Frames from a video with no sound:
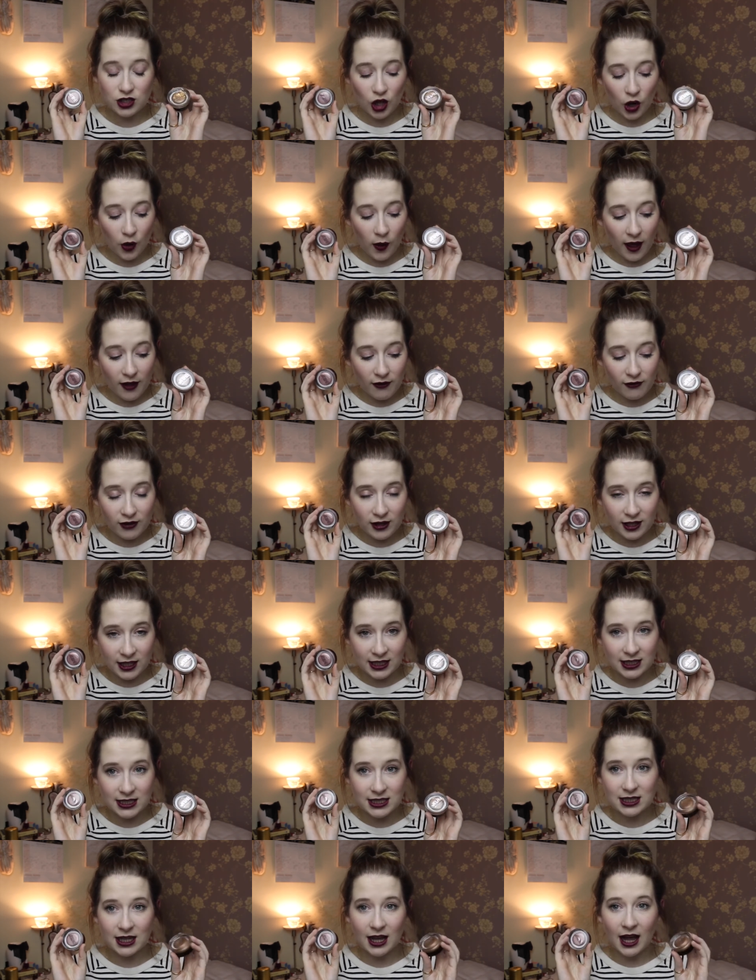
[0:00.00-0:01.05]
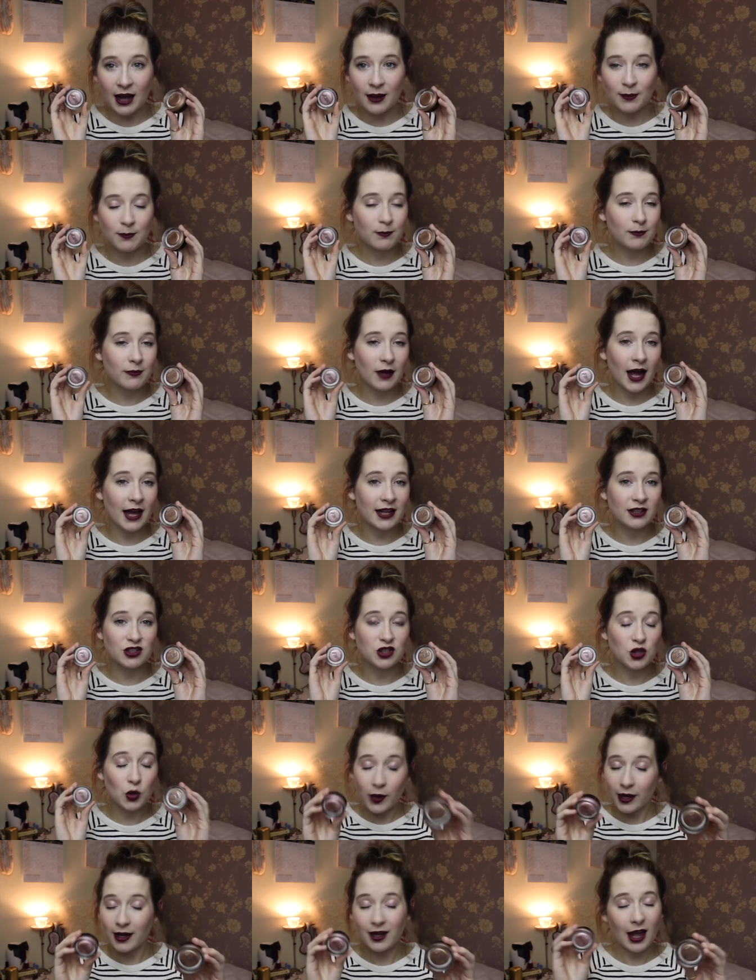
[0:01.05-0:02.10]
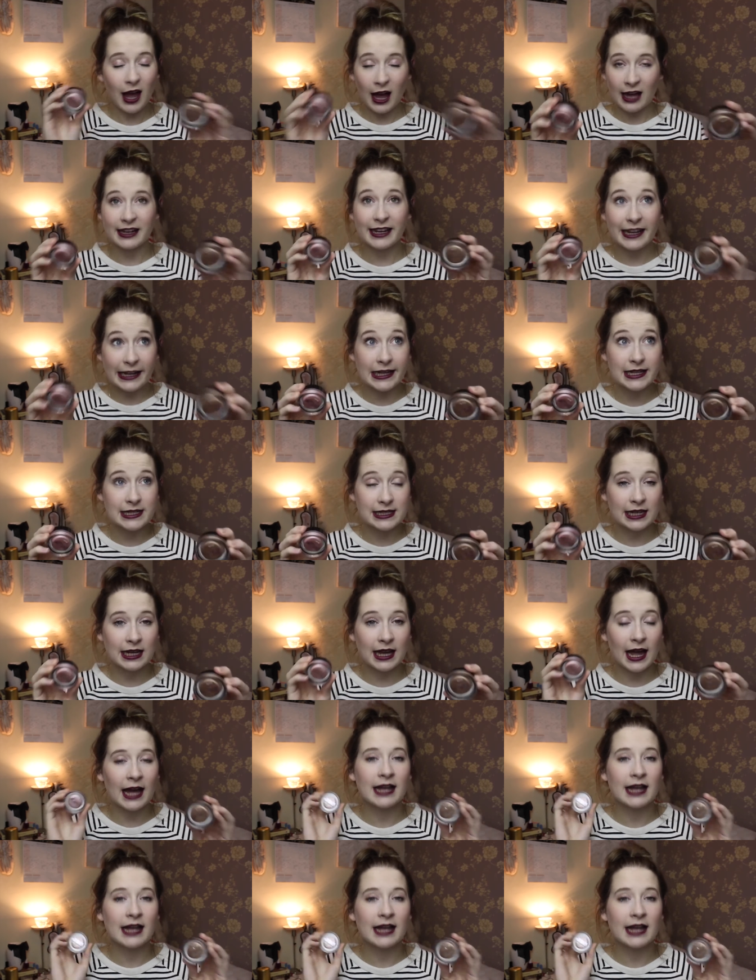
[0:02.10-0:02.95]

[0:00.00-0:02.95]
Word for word: So effortless um, and quick and easy,